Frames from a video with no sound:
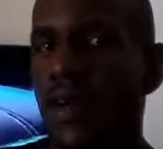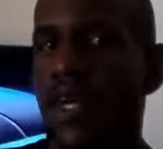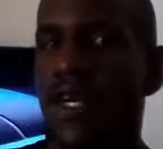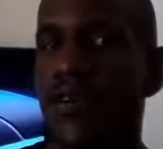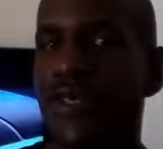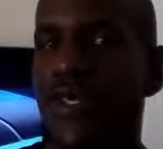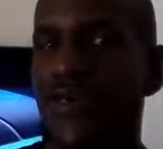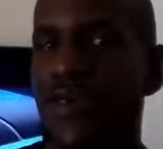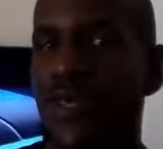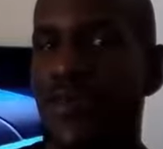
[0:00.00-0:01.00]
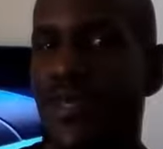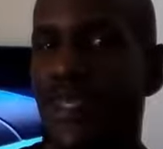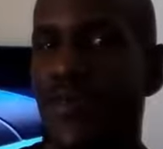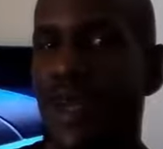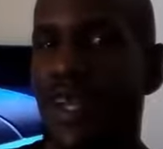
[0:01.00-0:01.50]
Hey, what's up? It's me,
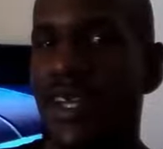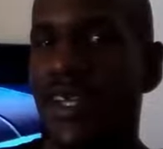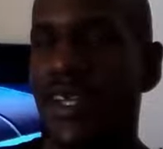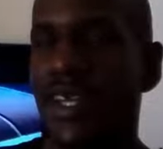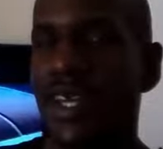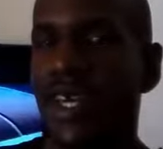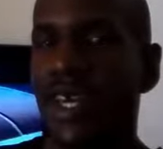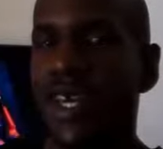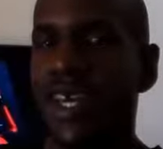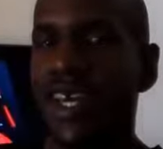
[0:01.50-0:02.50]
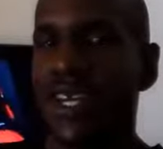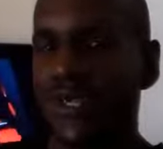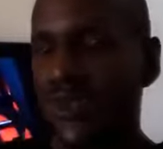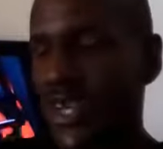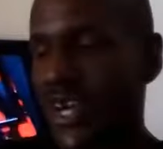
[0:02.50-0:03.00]
Jermaine. And
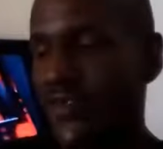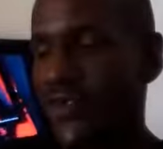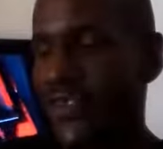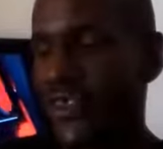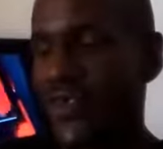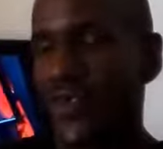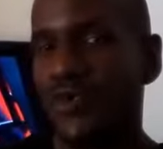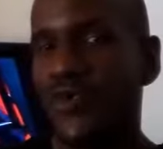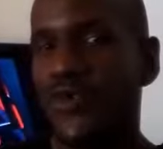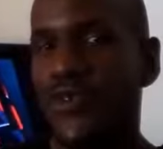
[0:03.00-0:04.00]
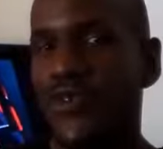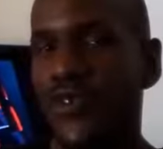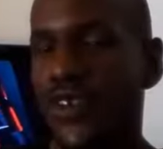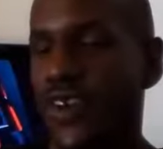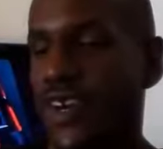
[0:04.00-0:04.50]
today I'm finna do a review
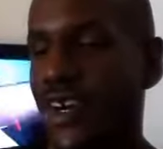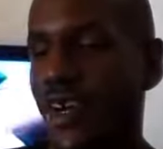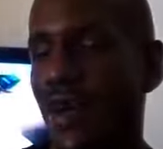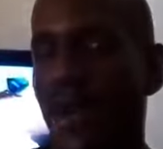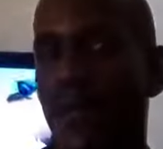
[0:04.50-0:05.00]
for